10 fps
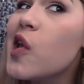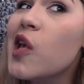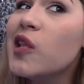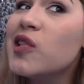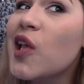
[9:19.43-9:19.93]

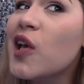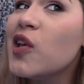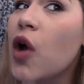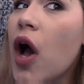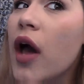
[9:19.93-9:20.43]
it's
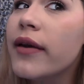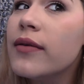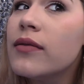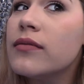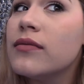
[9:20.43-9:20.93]
like
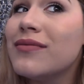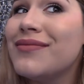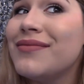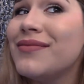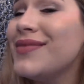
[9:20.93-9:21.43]
gone.
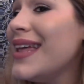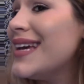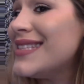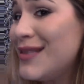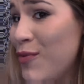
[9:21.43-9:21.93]

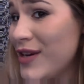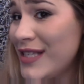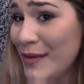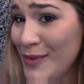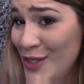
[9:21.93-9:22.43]
Like, it's more
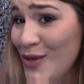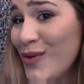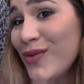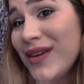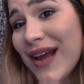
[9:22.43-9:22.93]

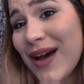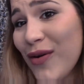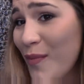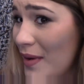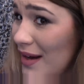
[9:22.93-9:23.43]
subdued
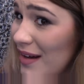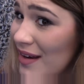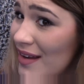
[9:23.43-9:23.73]
now, but